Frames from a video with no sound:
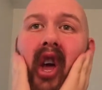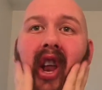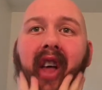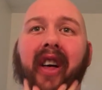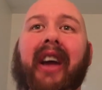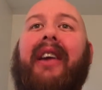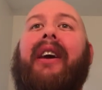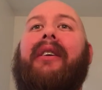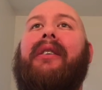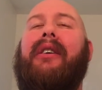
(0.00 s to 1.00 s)
and I like
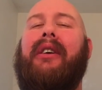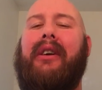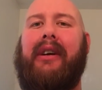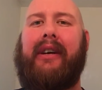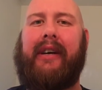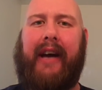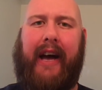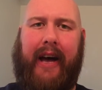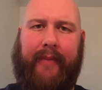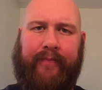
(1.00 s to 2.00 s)
it.
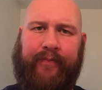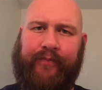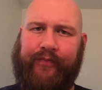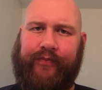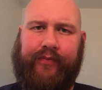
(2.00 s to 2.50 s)
Um,